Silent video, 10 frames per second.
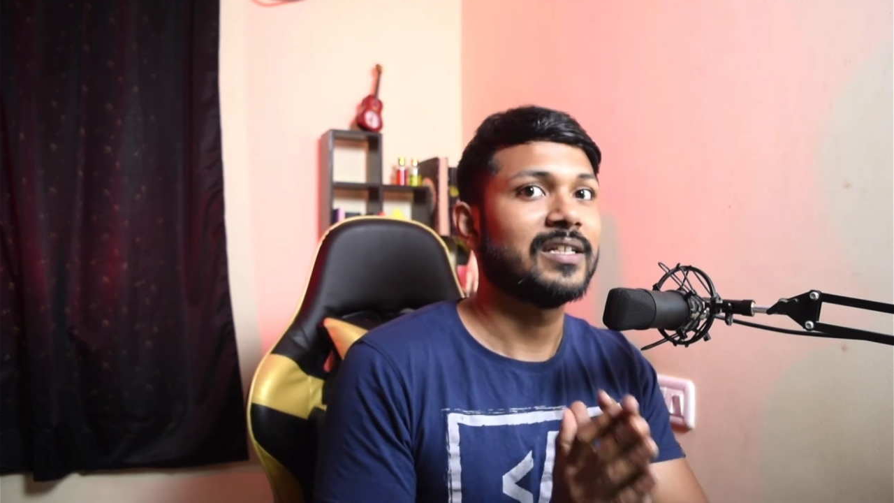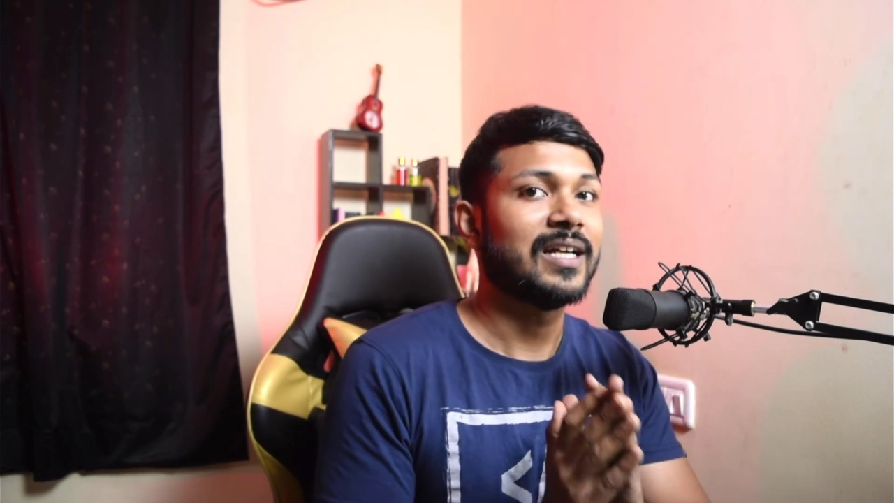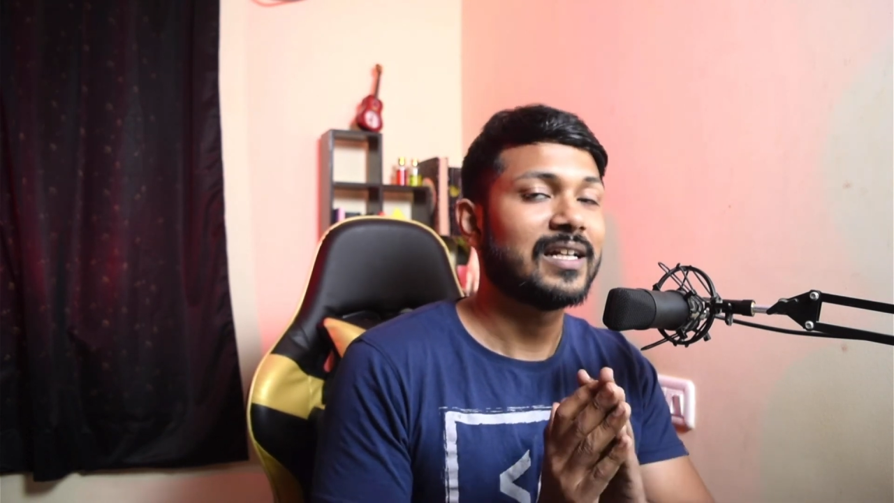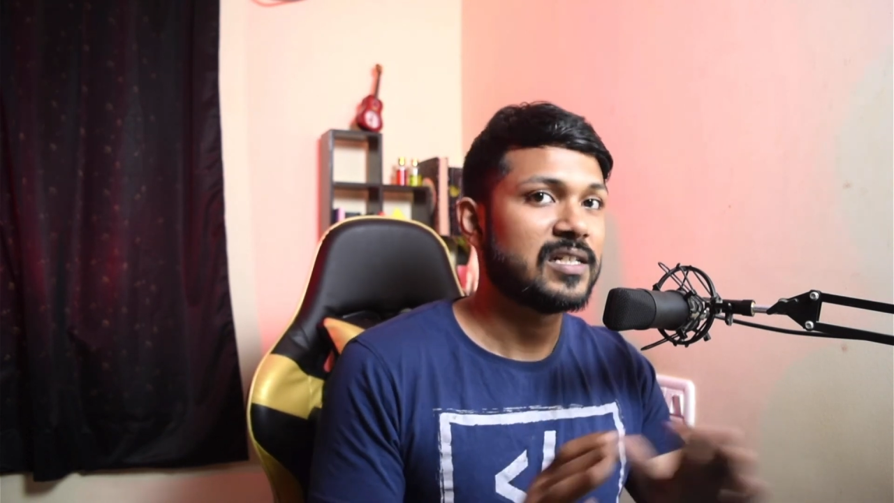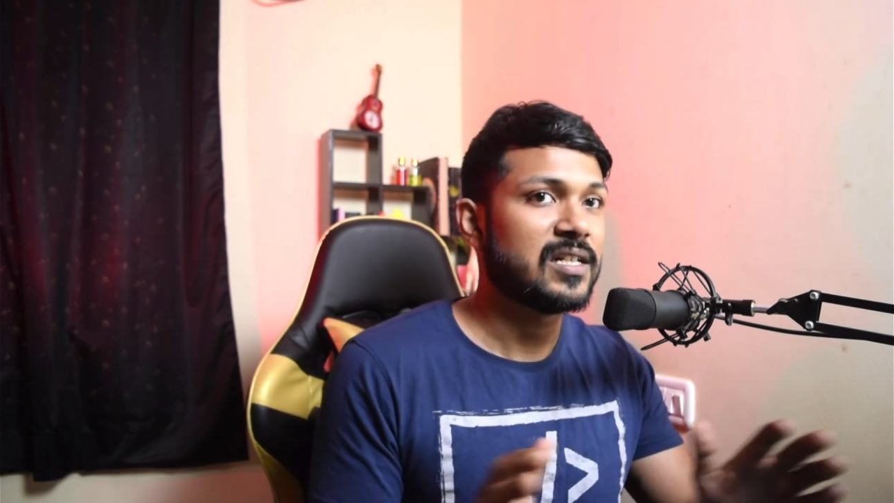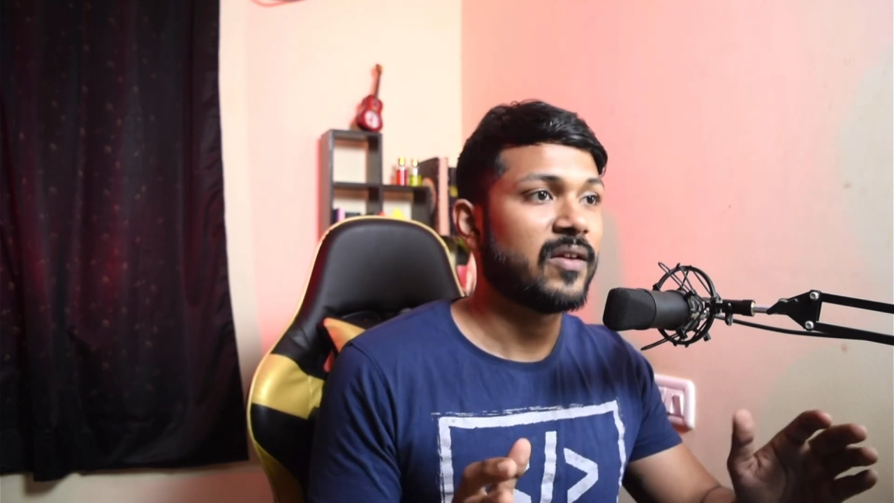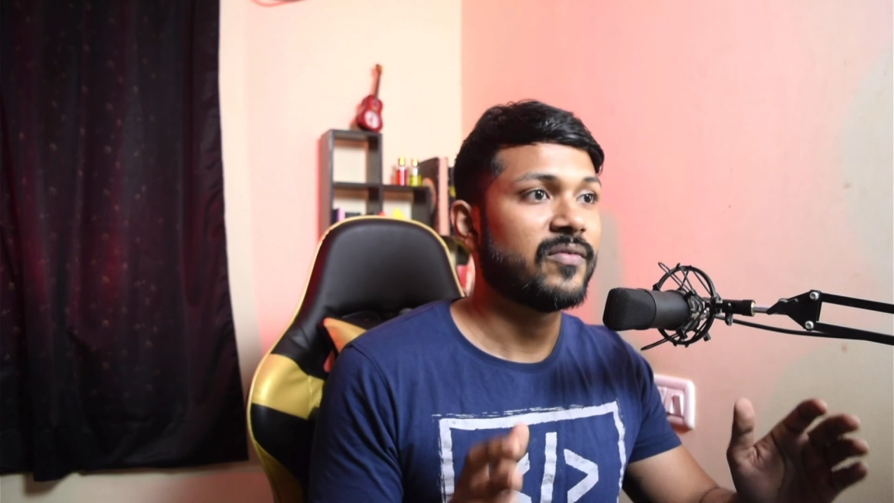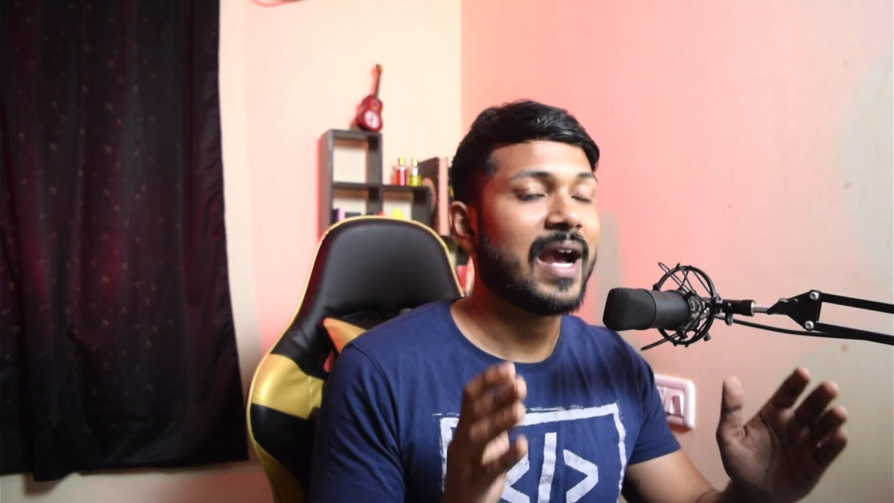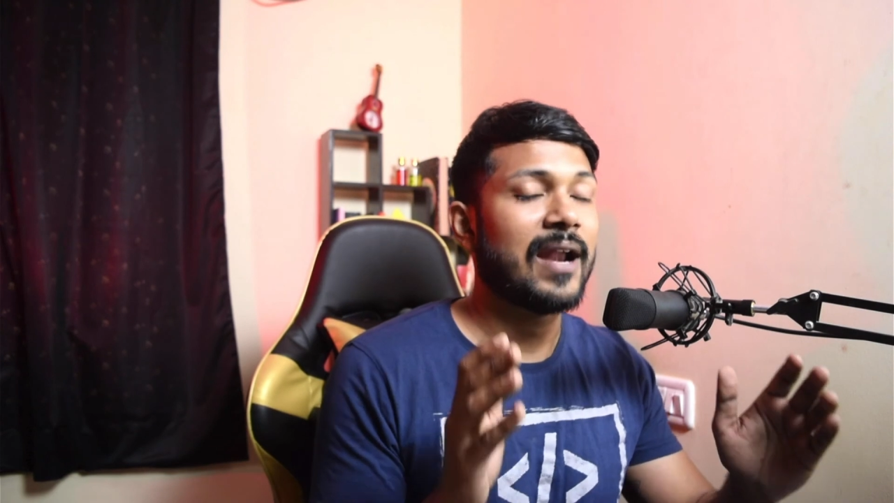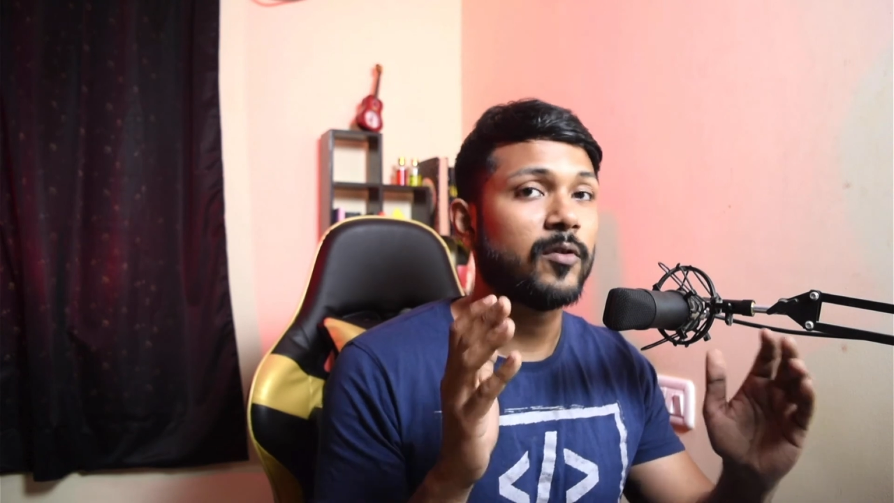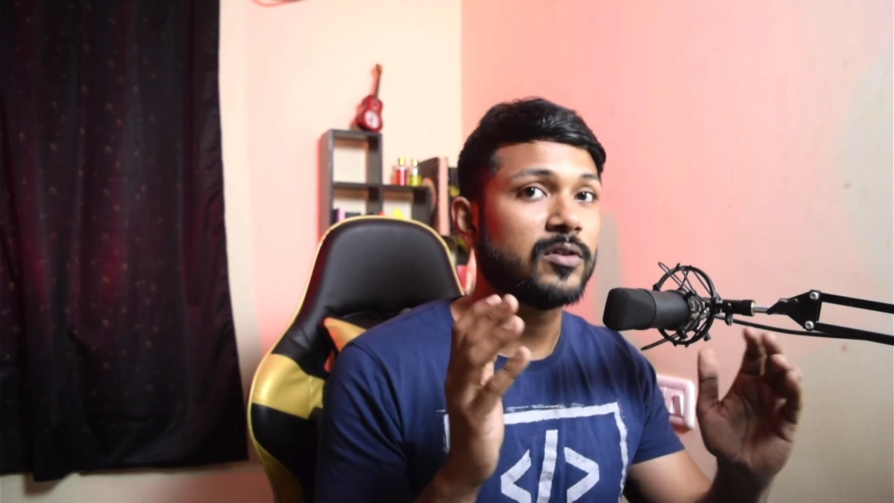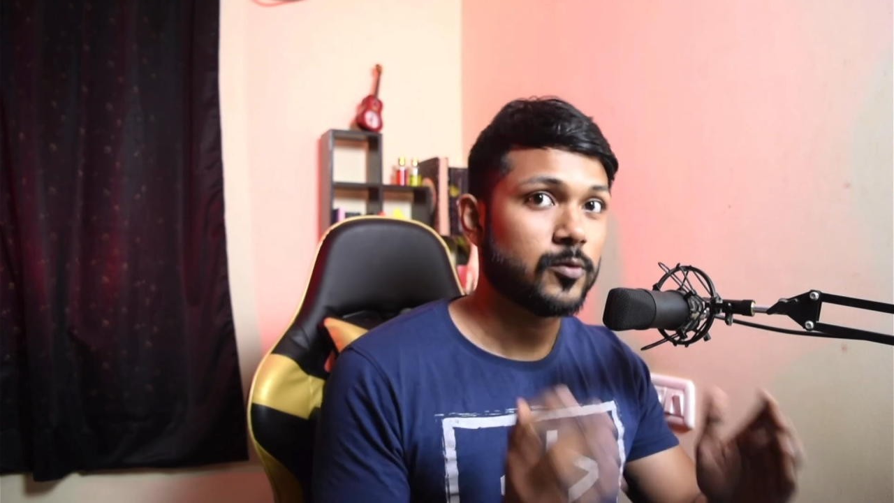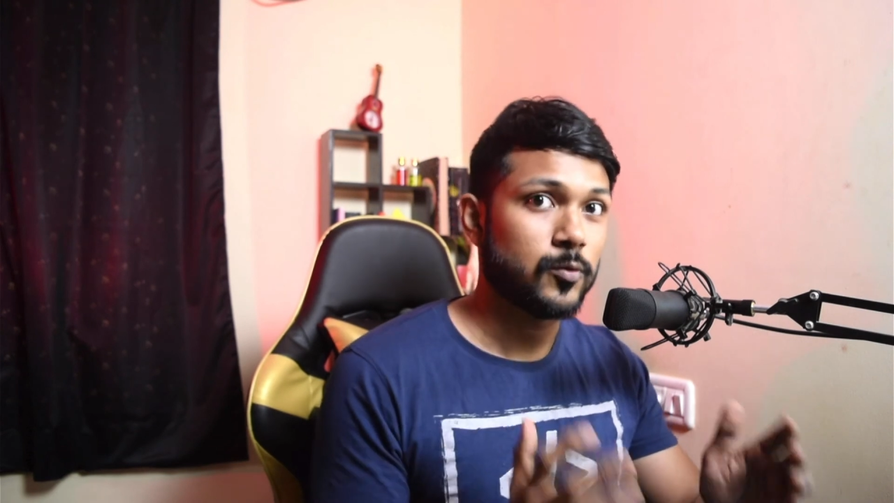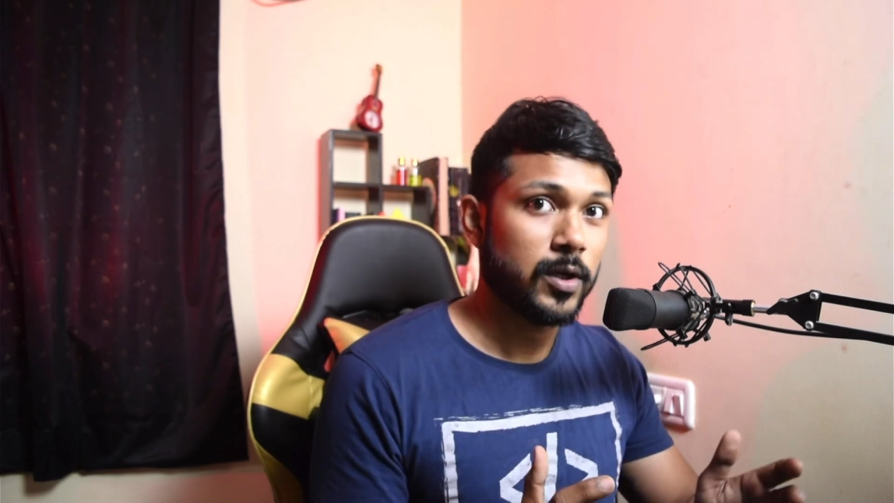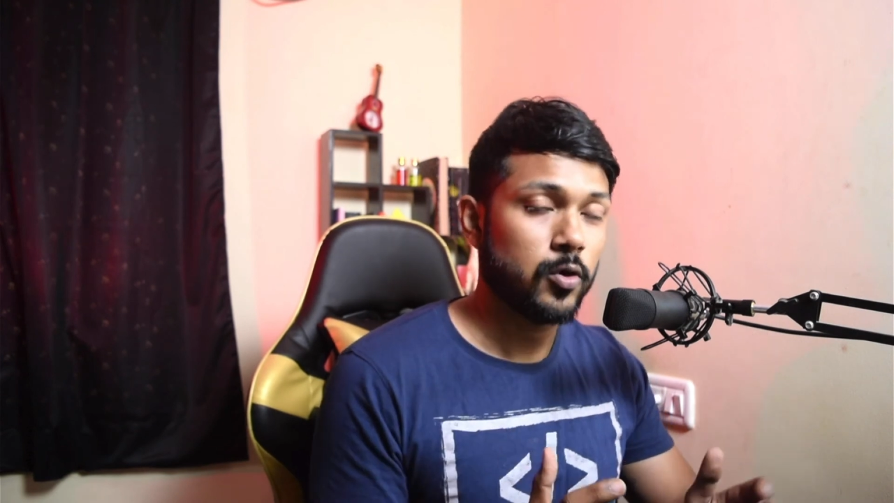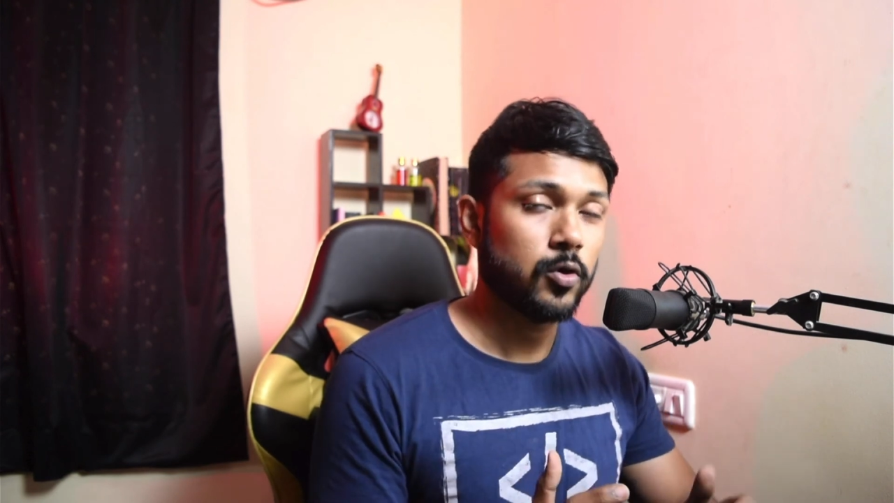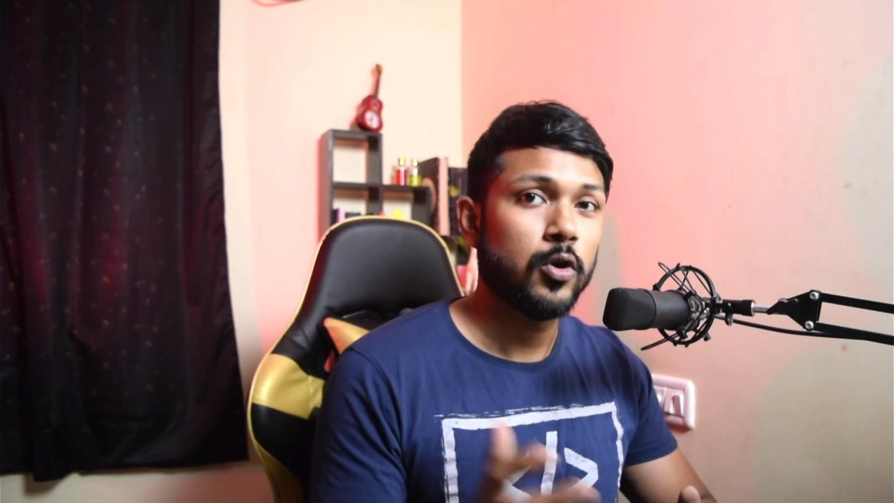agenda that we had for this video.